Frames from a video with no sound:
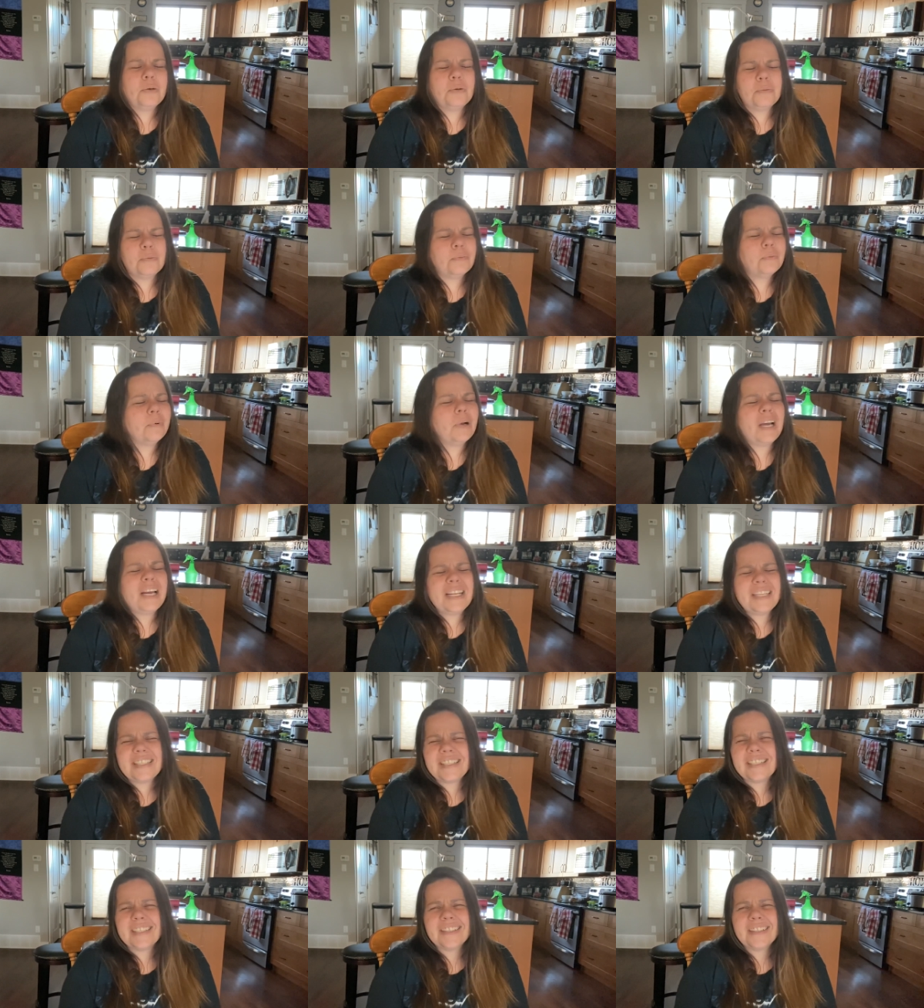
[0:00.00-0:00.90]

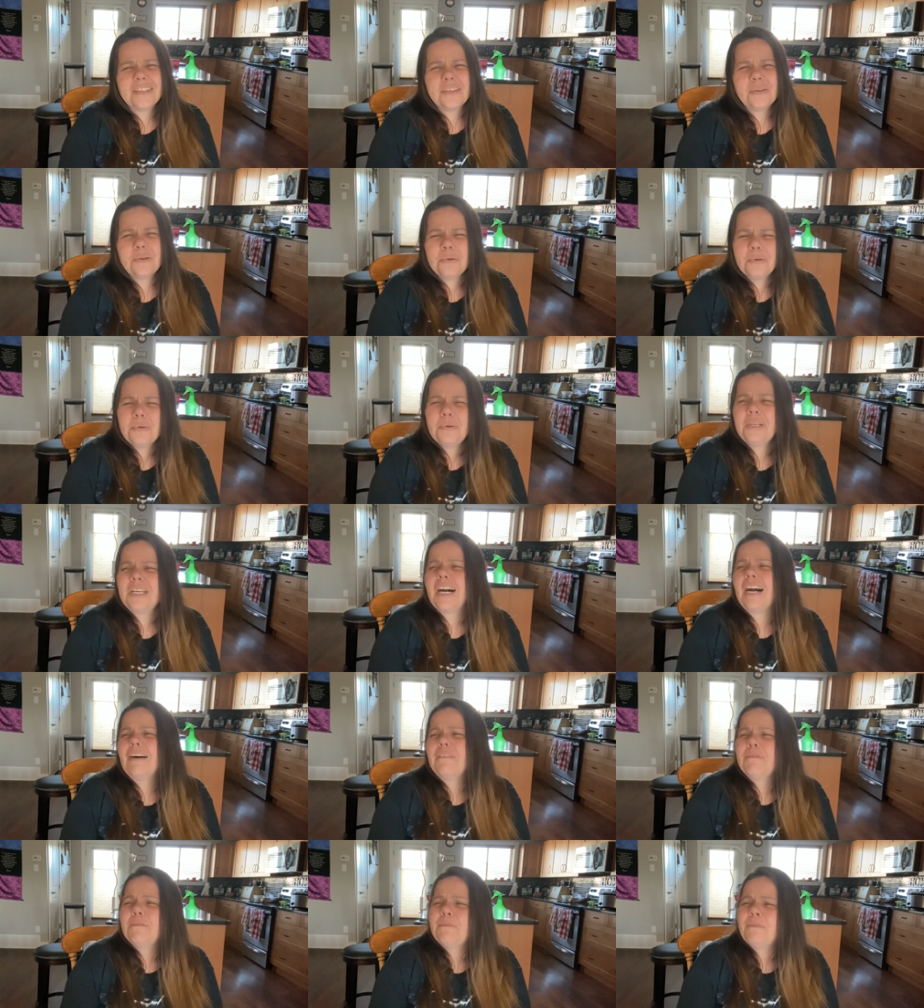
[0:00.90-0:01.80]
What? Who
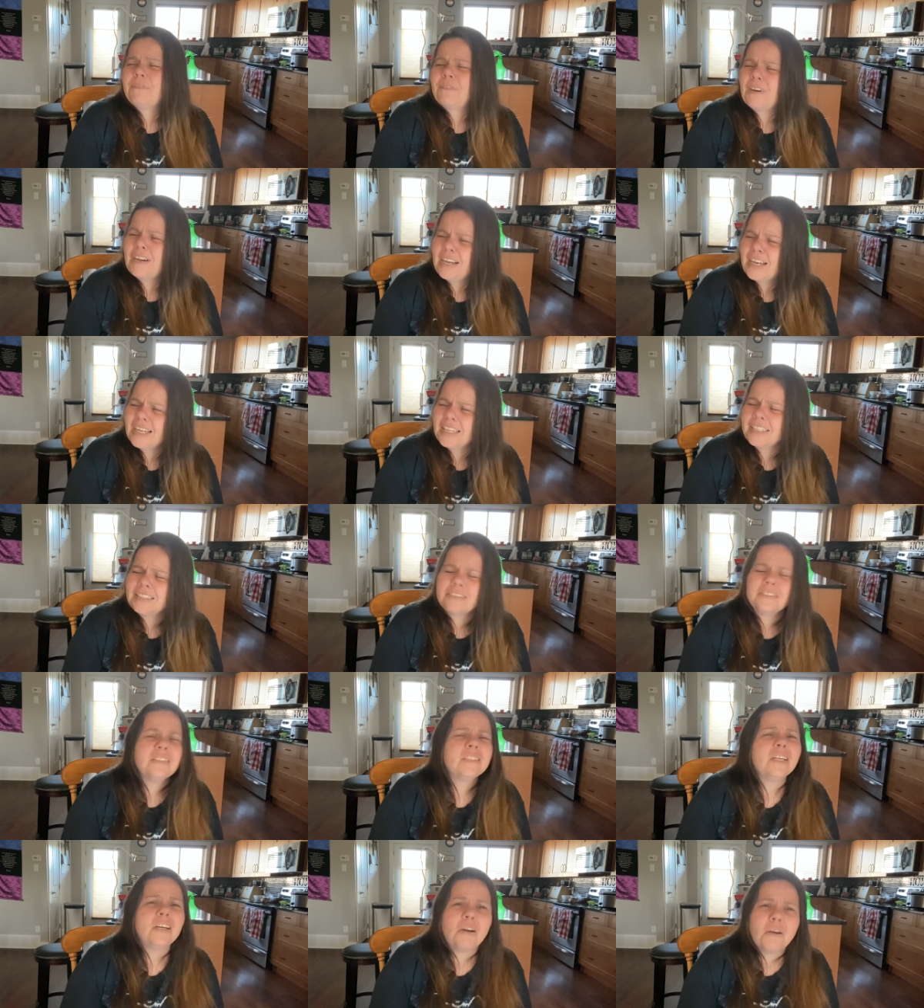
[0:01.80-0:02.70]
the fuck?
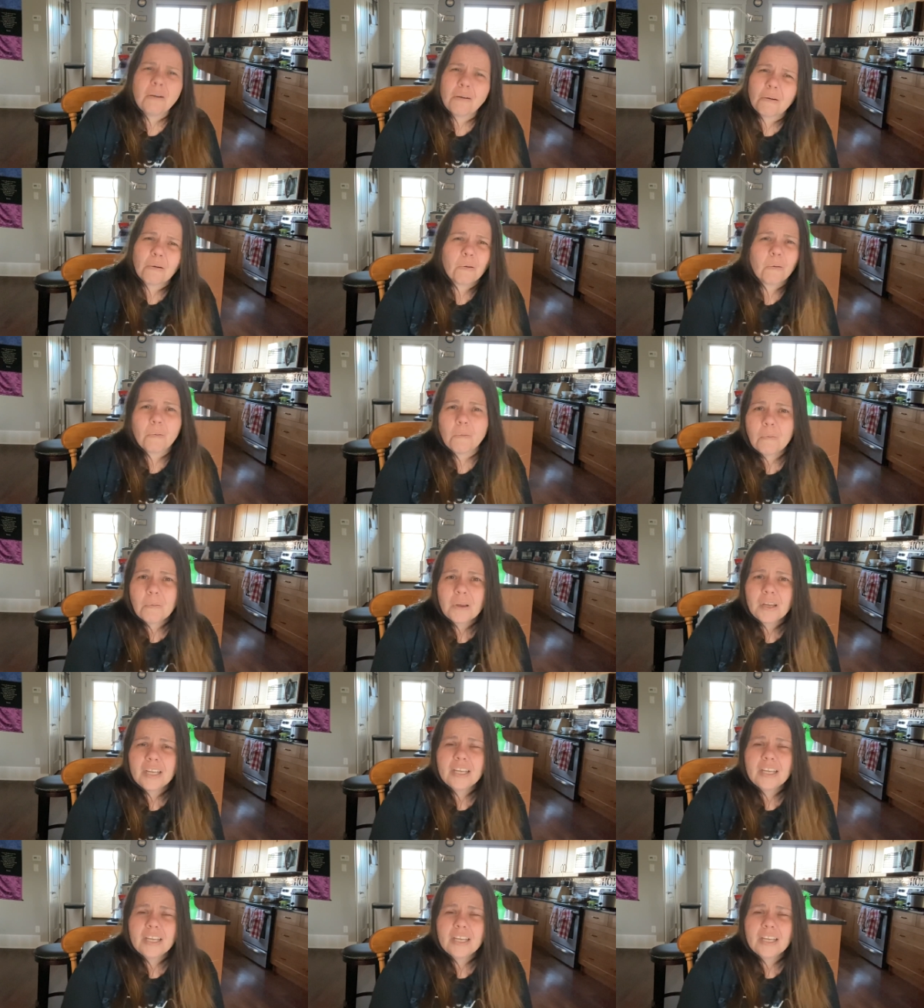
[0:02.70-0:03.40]
No.